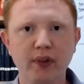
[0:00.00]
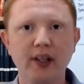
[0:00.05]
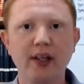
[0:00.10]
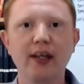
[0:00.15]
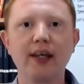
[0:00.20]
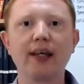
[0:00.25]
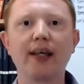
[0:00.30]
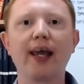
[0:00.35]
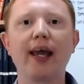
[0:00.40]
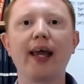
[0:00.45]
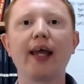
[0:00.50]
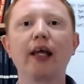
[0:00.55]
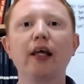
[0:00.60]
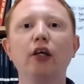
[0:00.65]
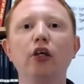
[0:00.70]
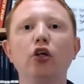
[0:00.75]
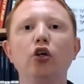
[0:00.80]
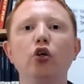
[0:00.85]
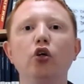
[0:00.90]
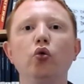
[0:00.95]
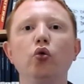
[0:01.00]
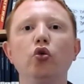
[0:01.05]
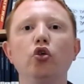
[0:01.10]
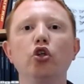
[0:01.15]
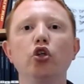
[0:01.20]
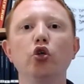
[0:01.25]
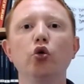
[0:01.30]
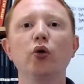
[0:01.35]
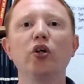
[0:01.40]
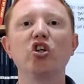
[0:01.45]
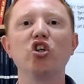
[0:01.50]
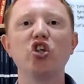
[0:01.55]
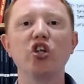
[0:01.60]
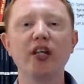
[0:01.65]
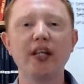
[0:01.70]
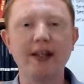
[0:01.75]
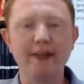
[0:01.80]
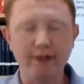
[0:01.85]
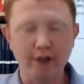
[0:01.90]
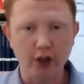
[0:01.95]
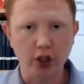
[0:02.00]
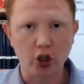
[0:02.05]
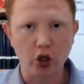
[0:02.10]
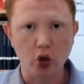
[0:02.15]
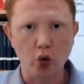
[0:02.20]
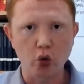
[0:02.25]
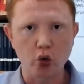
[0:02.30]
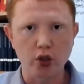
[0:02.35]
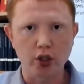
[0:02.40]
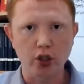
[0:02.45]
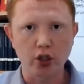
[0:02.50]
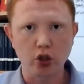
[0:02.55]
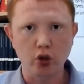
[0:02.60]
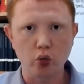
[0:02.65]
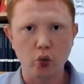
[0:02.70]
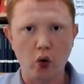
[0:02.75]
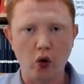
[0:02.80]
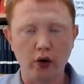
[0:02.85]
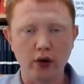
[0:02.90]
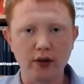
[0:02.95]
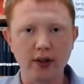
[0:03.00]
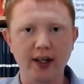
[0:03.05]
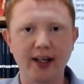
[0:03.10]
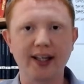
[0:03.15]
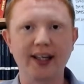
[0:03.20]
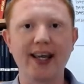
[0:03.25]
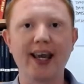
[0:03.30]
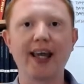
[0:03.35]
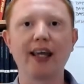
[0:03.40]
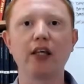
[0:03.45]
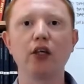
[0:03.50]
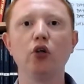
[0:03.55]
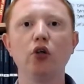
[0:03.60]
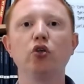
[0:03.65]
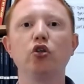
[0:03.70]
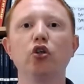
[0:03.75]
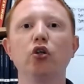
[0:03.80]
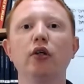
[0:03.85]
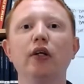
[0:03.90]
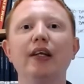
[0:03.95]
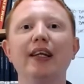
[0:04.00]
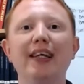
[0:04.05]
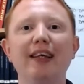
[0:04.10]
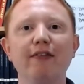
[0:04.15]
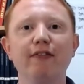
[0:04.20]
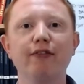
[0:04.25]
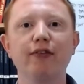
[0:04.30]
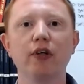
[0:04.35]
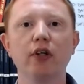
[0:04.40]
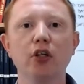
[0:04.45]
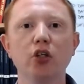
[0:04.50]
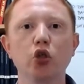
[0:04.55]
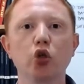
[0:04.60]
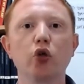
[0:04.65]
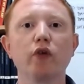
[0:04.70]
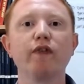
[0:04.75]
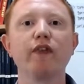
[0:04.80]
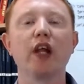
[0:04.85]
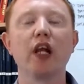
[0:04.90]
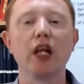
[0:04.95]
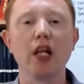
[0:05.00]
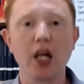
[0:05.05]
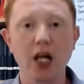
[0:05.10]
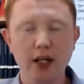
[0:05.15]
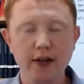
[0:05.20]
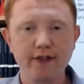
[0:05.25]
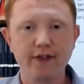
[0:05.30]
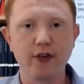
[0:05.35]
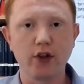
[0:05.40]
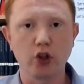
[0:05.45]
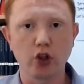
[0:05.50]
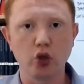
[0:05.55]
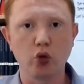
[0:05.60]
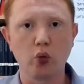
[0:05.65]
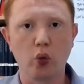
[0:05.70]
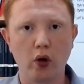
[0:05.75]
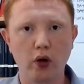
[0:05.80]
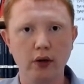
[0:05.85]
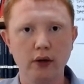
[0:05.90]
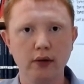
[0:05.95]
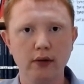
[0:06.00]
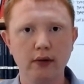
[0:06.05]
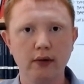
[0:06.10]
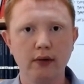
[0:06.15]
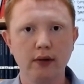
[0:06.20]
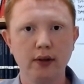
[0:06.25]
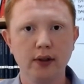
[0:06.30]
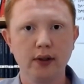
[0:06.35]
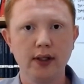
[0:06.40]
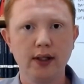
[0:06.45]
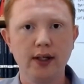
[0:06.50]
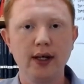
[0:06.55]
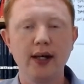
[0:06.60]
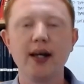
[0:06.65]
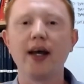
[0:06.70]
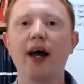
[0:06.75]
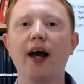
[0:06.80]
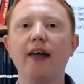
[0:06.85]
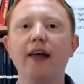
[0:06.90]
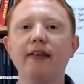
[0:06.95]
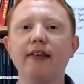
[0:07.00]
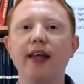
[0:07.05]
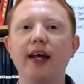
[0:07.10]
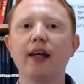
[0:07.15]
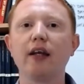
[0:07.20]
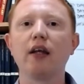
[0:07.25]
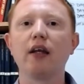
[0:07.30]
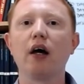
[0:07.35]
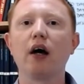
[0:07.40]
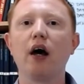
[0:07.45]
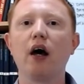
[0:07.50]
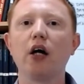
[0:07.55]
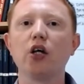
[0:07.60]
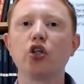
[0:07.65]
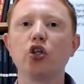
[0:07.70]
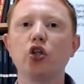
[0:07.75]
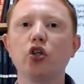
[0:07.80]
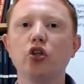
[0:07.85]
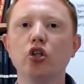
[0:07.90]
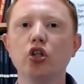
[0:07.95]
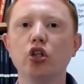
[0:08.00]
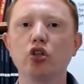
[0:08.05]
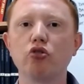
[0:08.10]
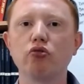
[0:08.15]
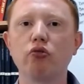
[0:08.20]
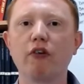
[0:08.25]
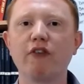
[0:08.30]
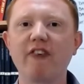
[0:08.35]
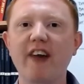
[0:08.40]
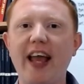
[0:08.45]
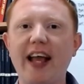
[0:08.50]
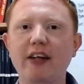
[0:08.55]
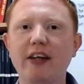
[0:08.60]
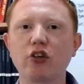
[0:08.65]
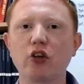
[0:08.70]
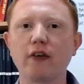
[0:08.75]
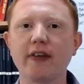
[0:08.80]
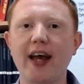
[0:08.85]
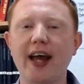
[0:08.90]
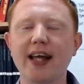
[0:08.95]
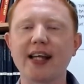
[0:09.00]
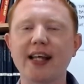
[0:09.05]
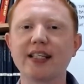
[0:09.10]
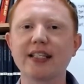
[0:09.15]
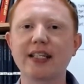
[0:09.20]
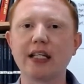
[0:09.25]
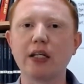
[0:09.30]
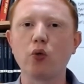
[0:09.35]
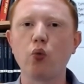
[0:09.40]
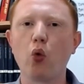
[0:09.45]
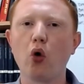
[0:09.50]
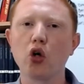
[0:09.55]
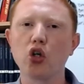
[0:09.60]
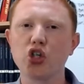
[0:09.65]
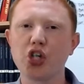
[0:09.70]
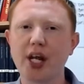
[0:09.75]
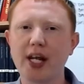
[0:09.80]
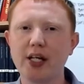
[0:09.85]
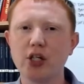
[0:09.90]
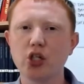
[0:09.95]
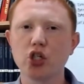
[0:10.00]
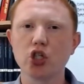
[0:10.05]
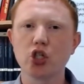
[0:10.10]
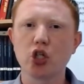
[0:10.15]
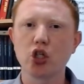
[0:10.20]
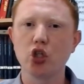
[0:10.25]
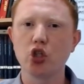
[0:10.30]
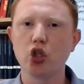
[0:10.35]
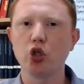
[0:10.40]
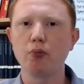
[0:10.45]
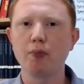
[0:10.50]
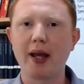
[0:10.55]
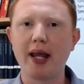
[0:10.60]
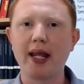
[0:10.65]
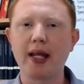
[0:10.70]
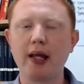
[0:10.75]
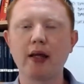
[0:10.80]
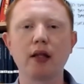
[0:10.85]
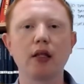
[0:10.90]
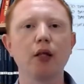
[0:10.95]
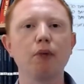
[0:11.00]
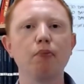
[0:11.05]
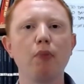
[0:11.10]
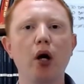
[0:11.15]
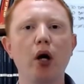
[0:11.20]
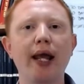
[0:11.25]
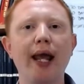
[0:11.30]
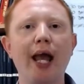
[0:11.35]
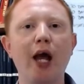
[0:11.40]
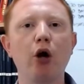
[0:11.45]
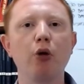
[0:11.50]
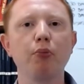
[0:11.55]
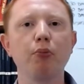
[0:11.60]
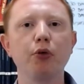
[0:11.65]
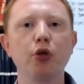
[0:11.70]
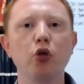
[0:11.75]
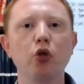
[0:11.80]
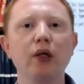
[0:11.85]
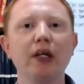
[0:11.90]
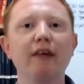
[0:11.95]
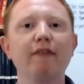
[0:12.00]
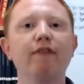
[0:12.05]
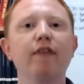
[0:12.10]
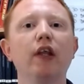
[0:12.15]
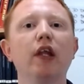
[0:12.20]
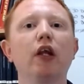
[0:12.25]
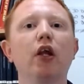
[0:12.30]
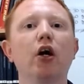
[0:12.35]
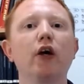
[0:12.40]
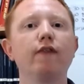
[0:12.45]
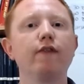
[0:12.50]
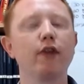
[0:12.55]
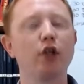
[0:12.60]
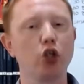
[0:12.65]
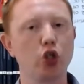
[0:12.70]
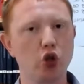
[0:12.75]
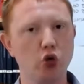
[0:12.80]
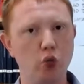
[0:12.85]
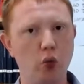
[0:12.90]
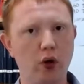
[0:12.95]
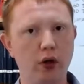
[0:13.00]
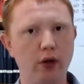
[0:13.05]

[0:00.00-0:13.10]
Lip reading: getting you to achieve the goals that you want, and getting you to live sort of the life that you want, and then ask you to just reflect on that and see what changes could you make that might help you live the life that you want.